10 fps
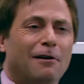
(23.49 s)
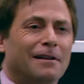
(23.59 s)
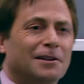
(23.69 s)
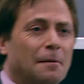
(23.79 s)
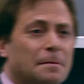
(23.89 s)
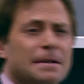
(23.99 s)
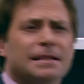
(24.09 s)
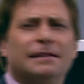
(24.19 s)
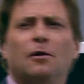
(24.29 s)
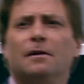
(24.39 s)
all, on the
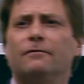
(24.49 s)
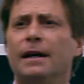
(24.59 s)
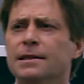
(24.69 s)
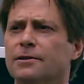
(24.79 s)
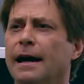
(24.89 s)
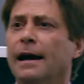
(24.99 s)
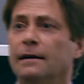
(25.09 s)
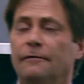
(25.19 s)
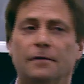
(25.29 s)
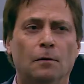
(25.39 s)
optimistic note, raise your
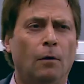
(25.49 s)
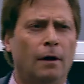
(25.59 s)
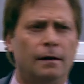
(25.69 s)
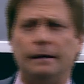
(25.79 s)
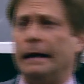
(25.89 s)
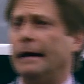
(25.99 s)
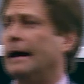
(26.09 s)
hand if you are